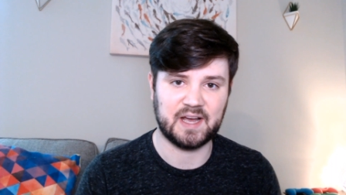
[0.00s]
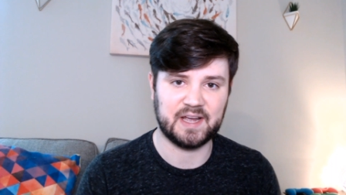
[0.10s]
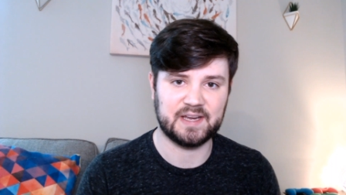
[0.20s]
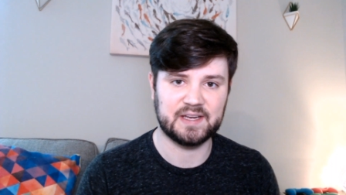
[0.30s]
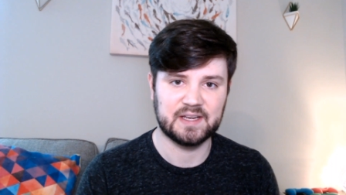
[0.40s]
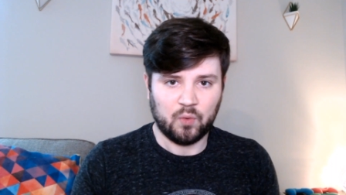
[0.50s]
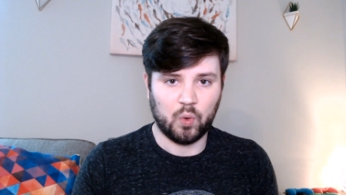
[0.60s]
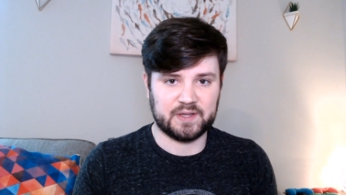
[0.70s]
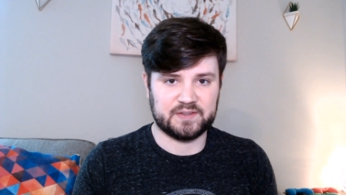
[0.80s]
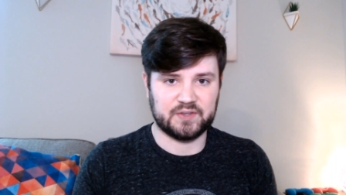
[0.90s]
I
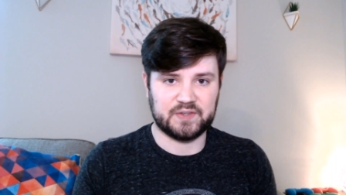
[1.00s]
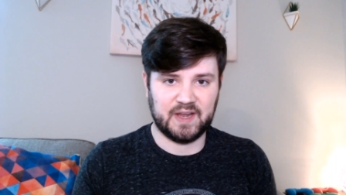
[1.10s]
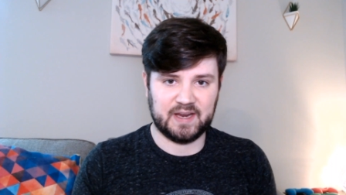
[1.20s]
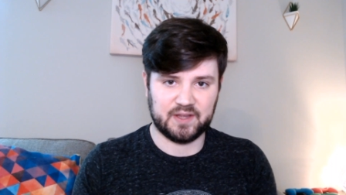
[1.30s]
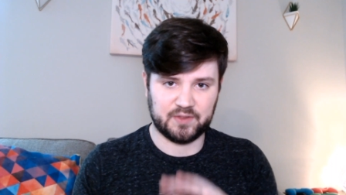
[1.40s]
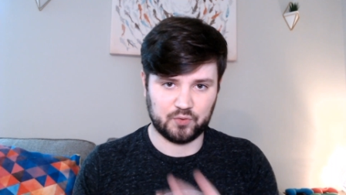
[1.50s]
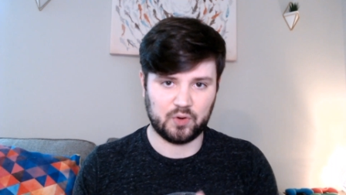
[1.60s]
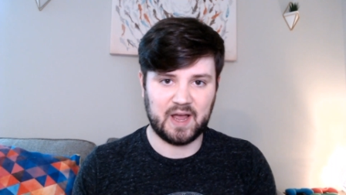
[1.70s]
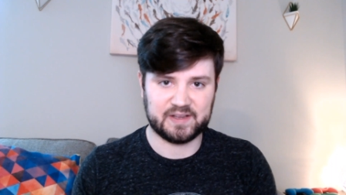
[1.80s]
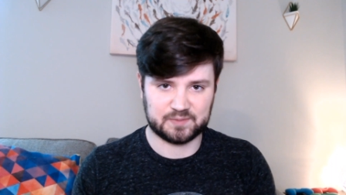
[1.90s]
wanted to take the
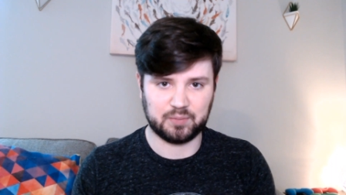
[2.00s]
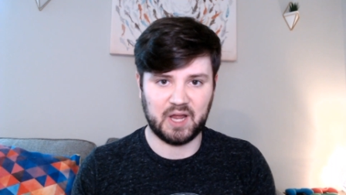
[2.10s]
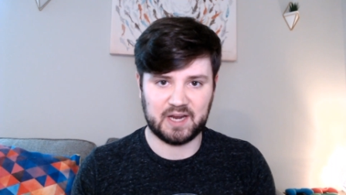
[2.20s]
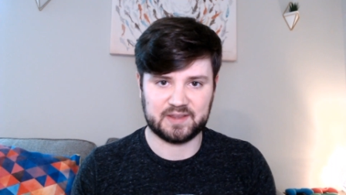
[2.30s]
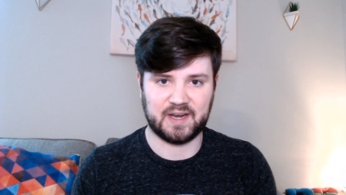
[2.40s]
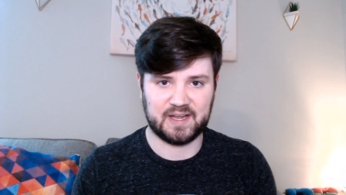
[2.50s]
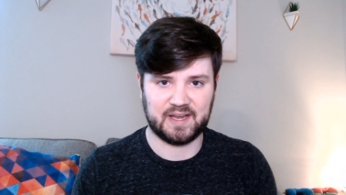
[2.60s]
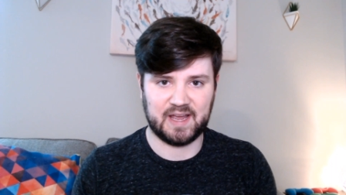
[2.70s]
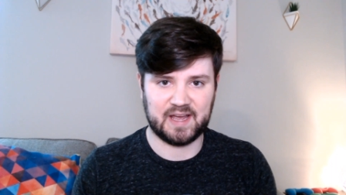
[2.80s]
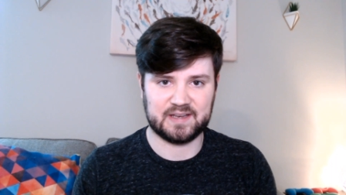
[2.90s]
grass block that I
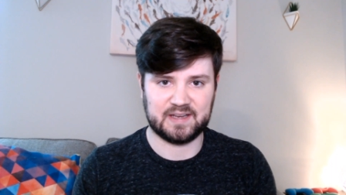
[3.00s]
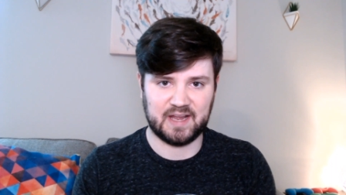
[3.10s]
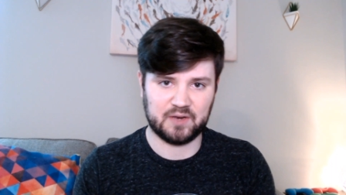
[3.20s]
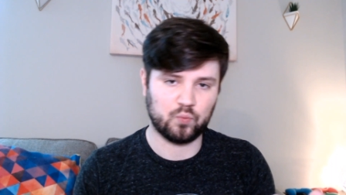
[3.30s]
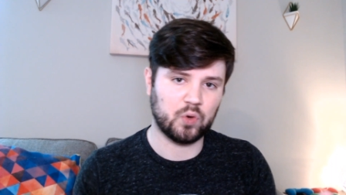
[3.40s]
had and add